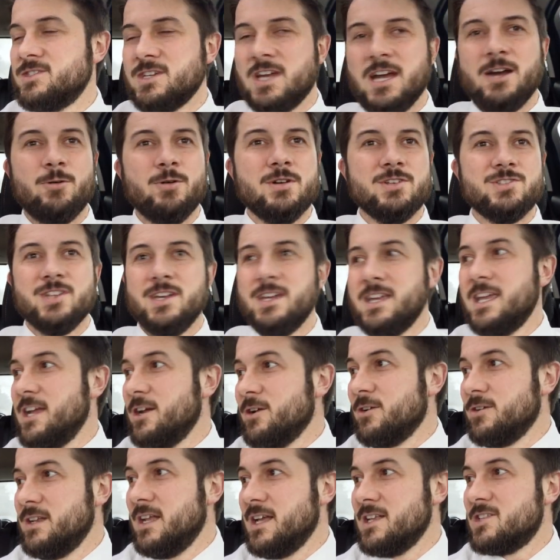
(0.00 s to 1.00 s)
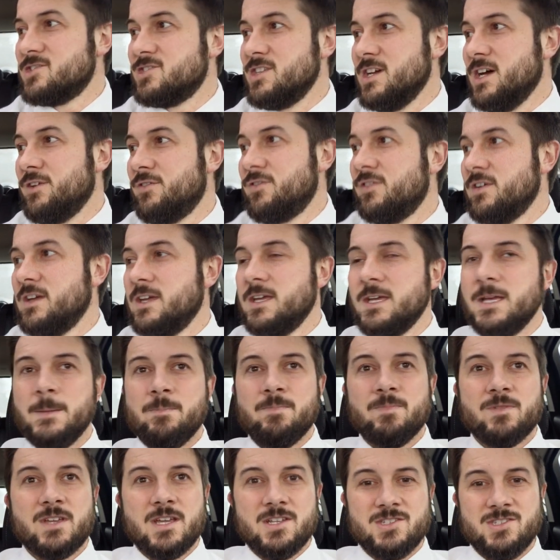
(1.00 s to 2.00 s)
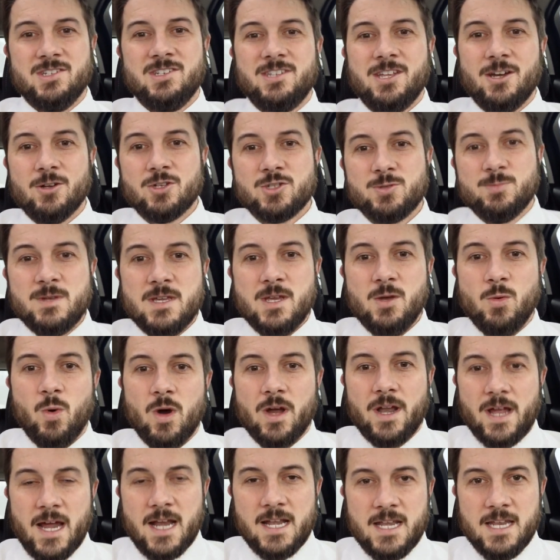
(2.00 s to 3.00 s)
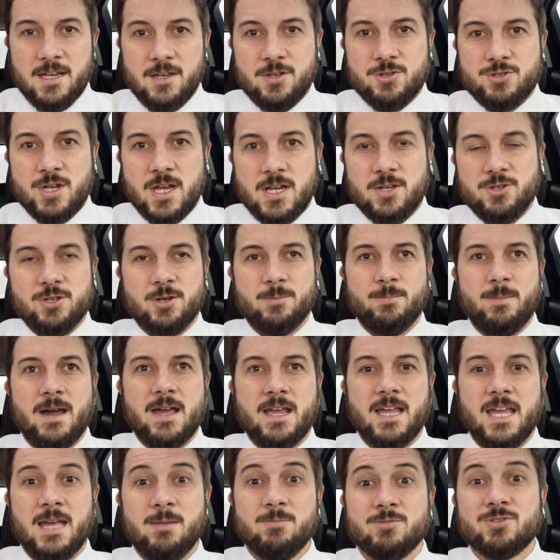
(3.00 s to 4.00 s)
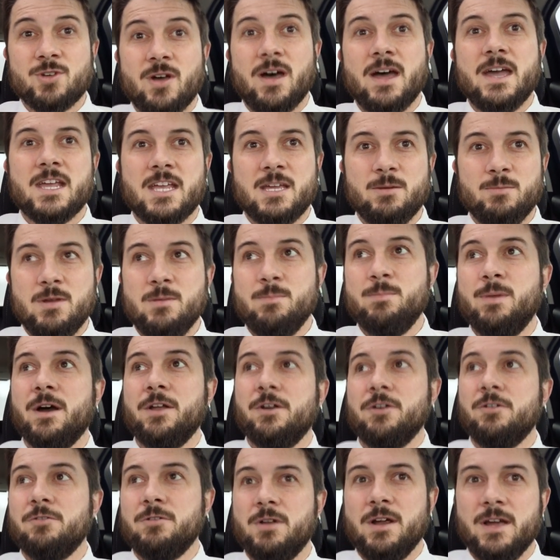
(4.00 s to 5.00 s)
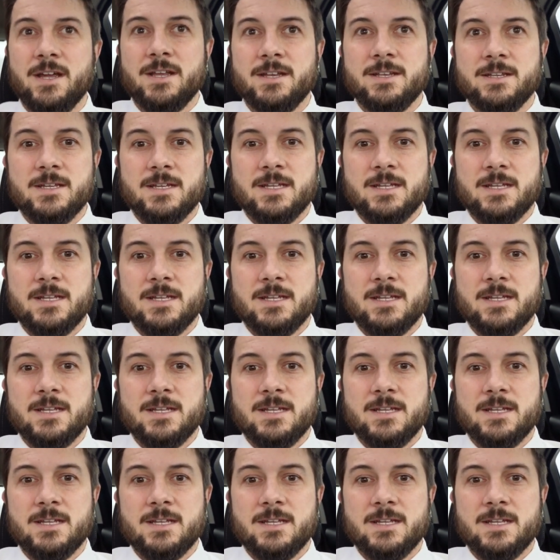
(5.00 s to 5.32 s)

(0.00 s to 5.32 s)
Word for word: I always like hearing that stuff because it tells me what I need to change on my game so I can be better, right?